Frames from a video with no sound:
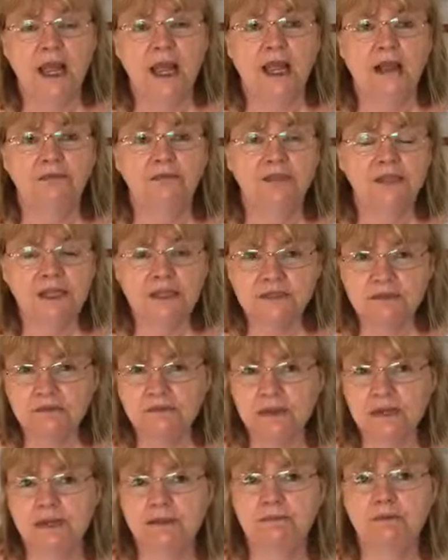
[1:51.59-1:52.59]
And these are
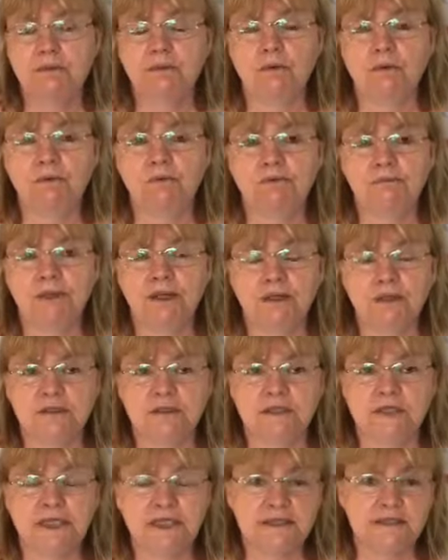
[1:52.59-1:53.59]
really important because
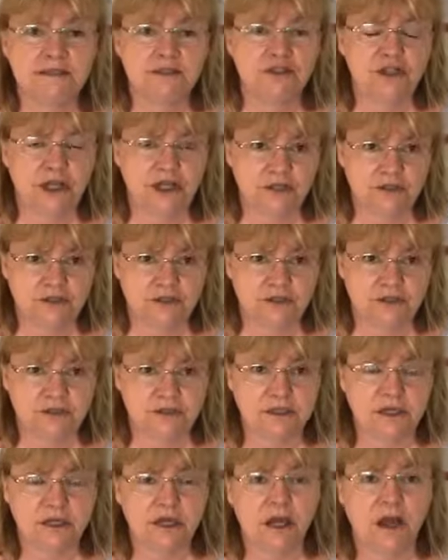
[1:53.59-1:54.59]
these
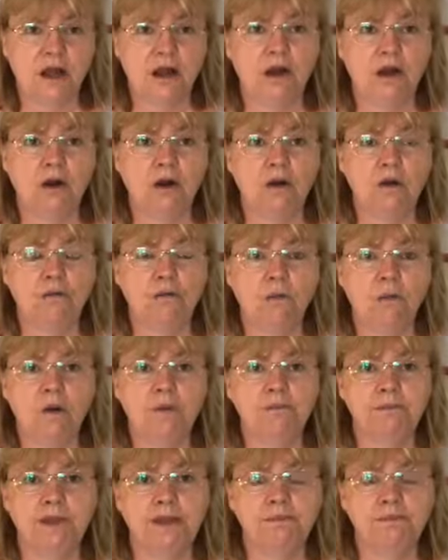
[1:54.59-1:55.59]
suggestions are
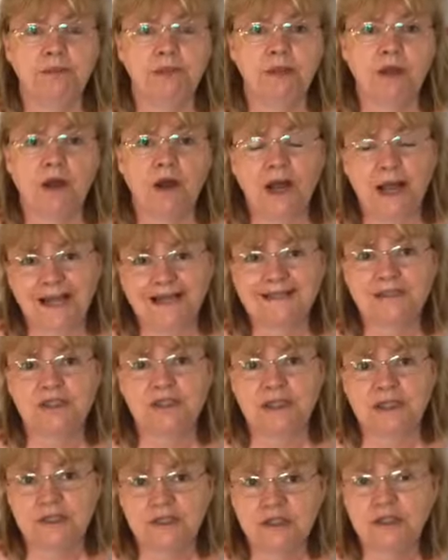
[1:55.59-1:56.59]
what people are
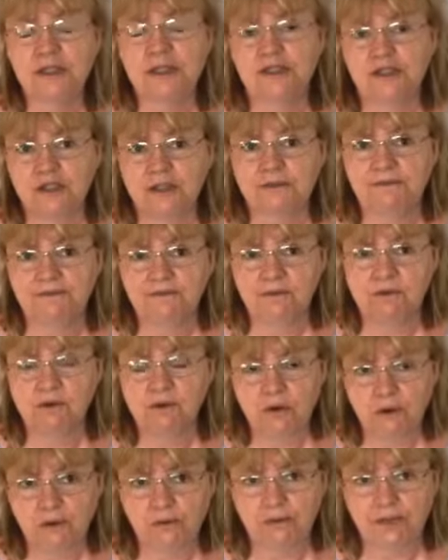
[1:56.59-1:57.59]
actually searching
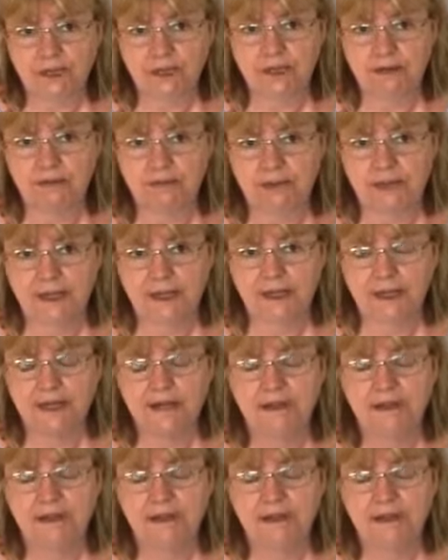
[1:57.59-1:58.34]
for on eBay.